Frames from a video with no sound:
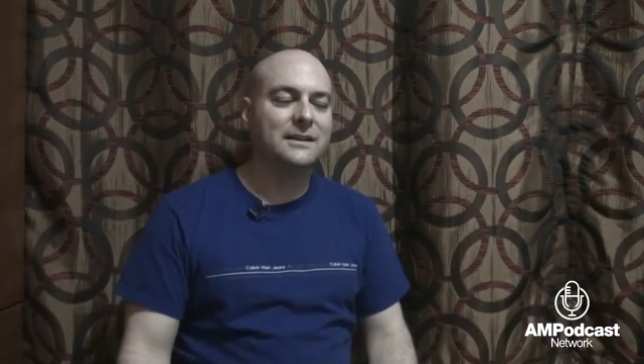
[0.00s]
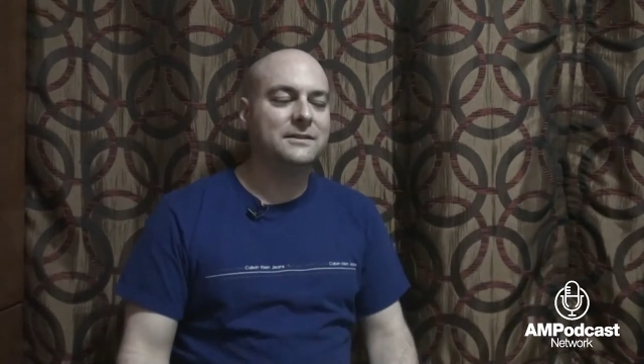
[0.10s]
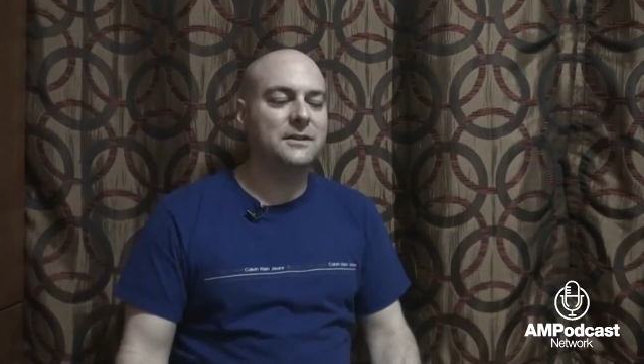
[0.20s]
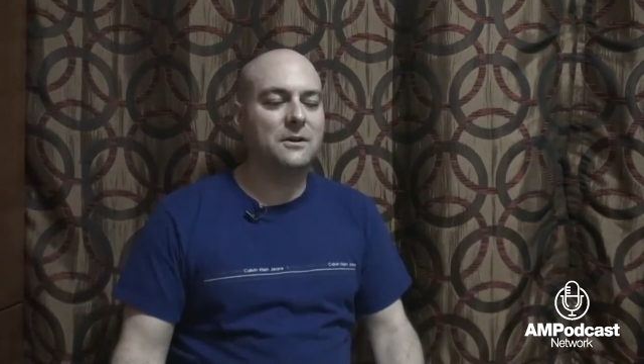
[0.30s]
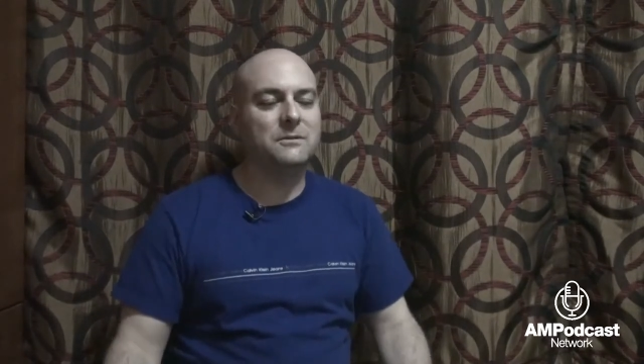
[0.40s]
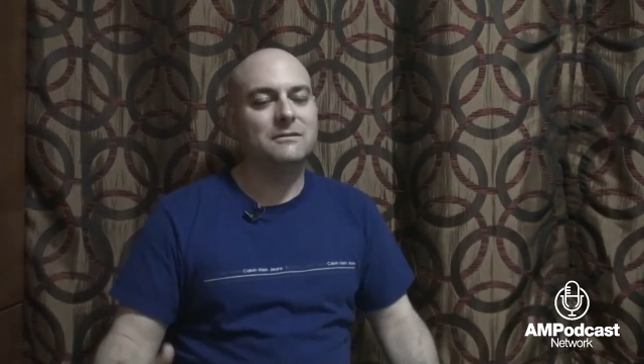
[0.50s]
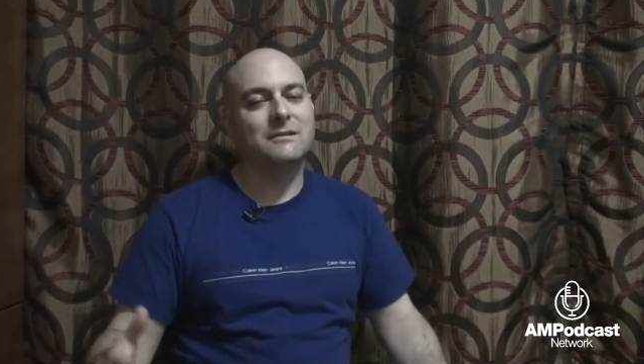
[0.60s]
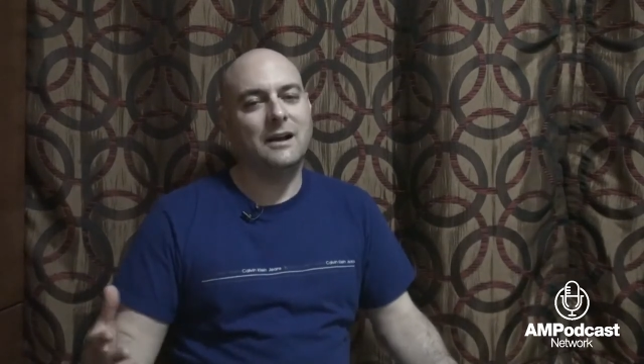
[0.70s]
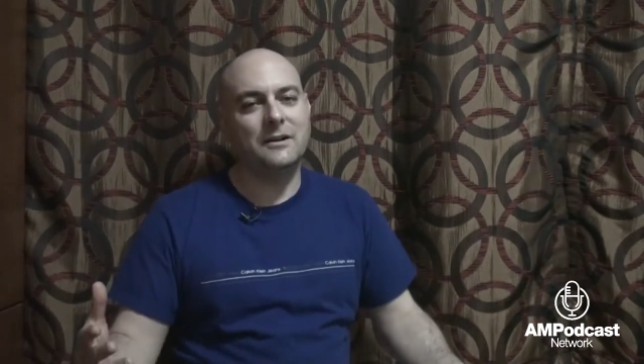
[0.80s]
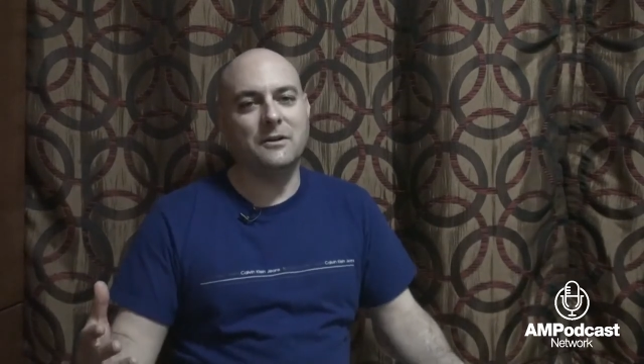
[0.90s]
So
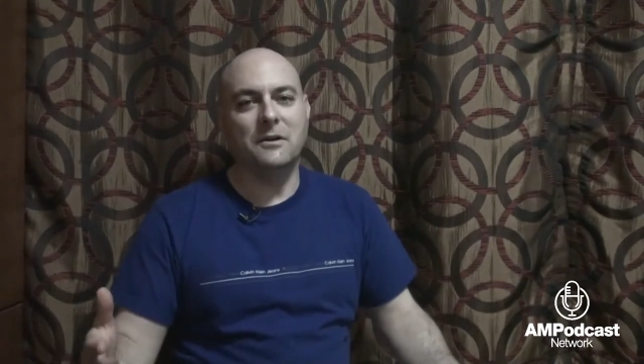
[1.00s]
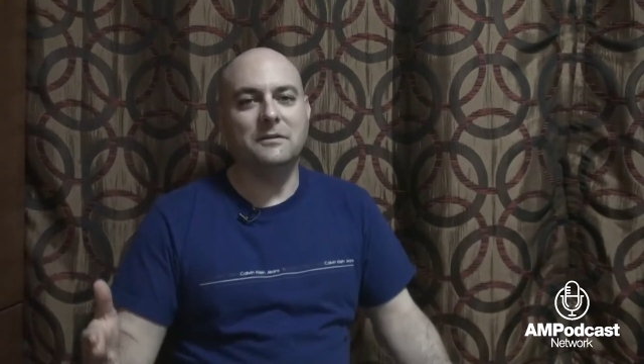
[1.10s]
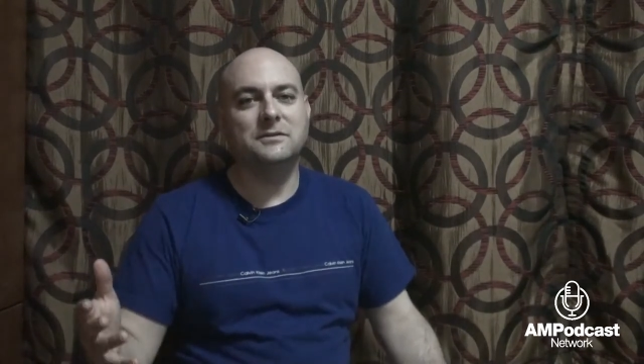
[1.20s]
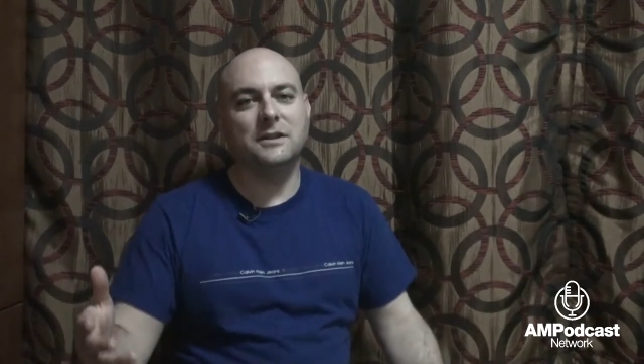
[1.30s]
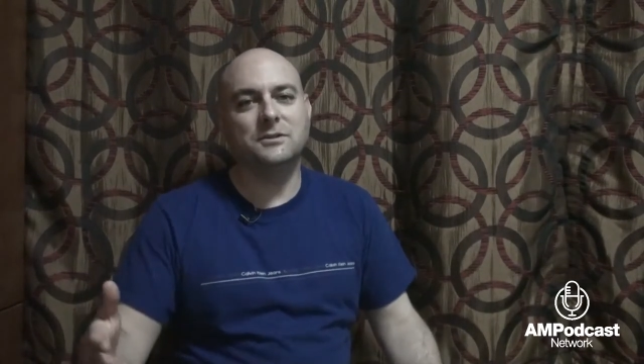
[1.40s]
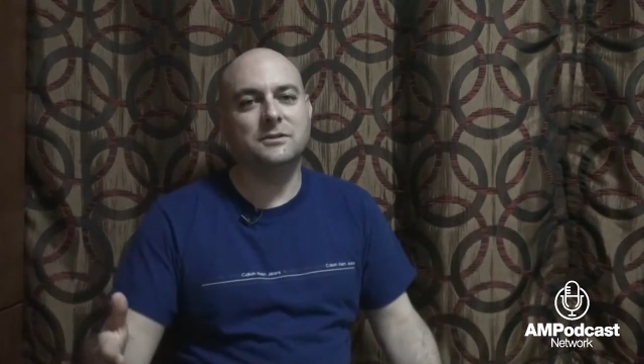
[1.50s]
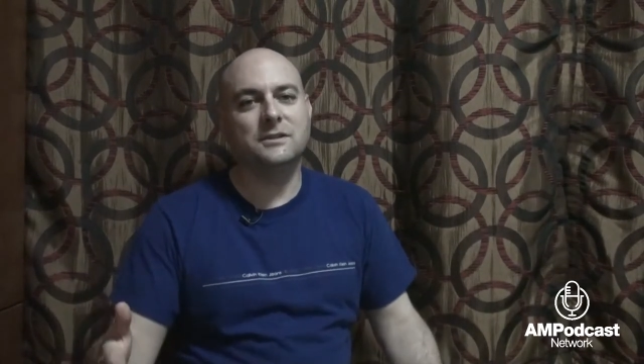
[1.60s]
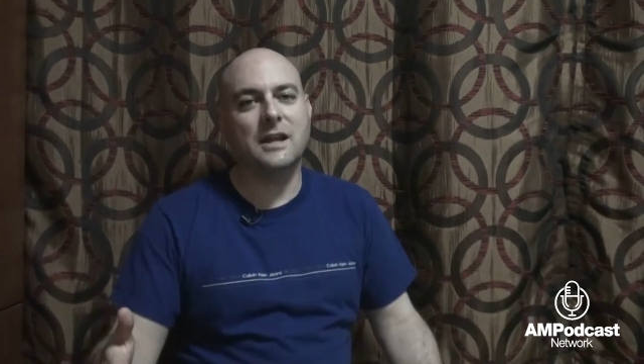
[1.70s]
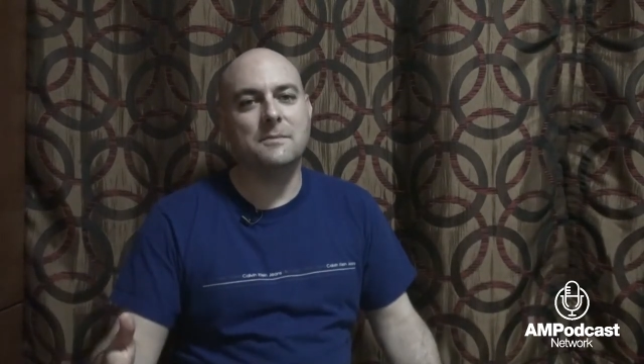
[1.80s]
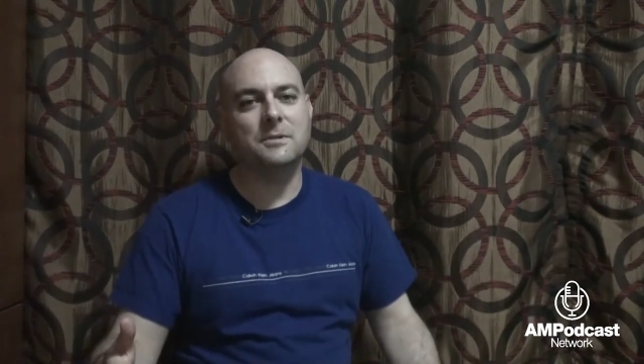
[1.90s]
I don't know, if
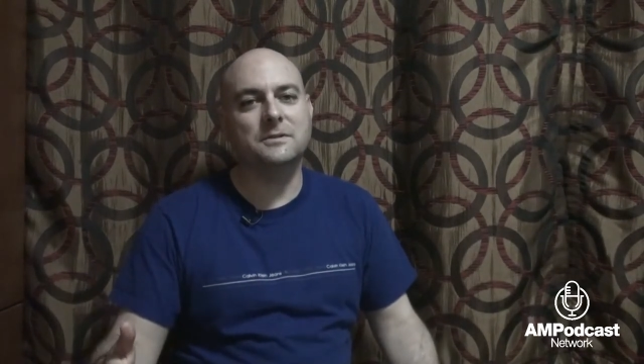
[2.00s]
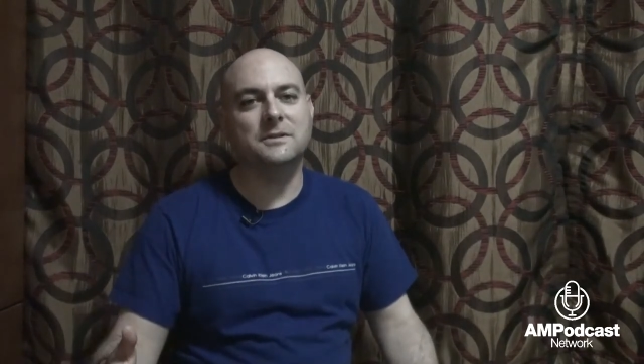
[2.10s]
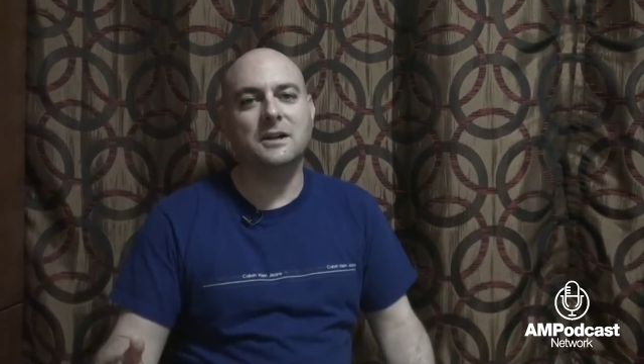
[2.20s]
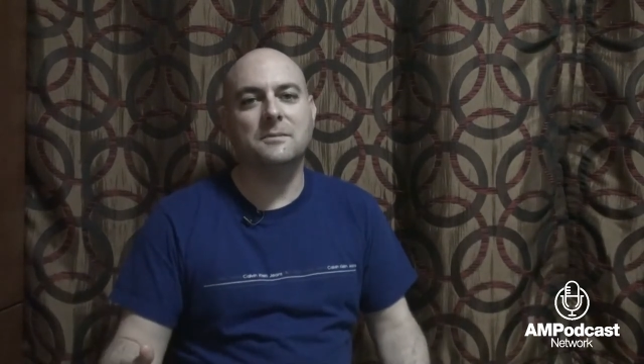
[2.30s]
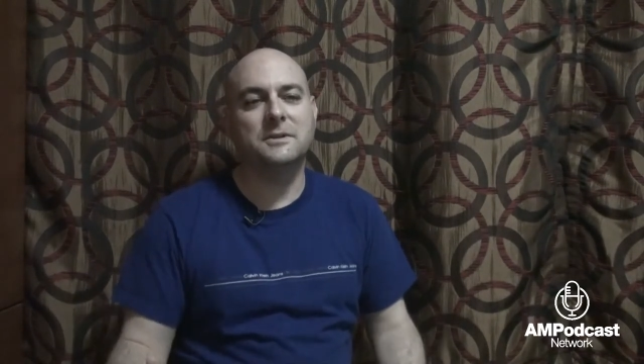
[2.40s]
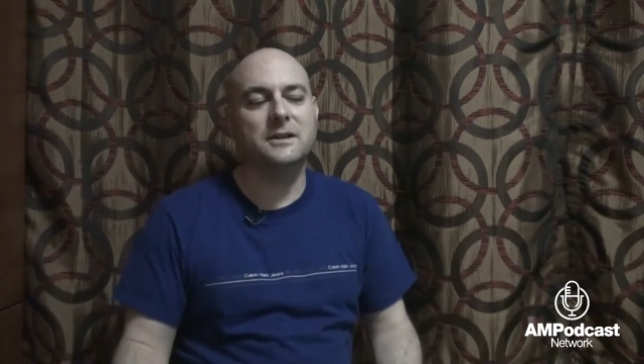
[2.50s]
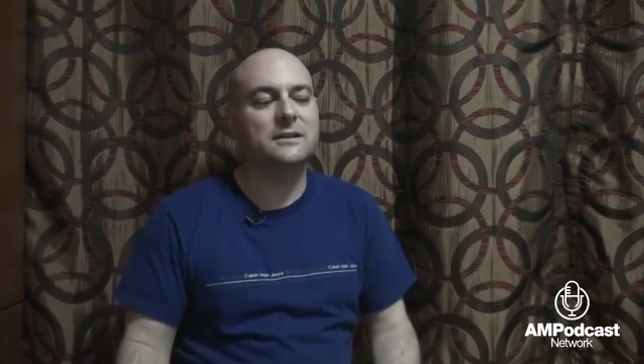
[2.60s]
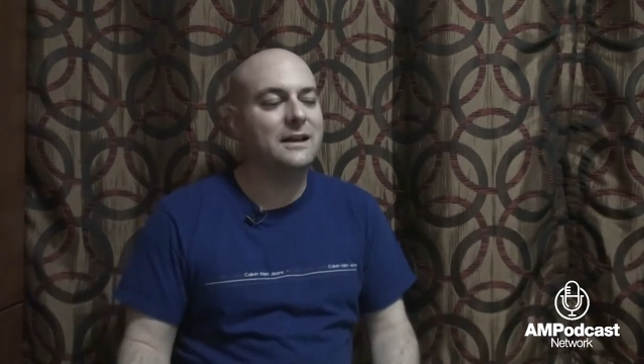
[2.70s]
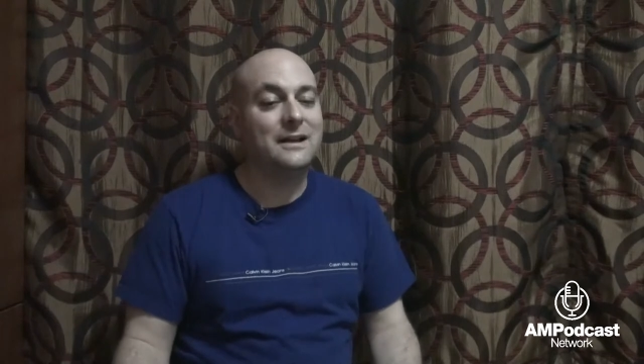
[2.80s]
Stitcher's that person coming in,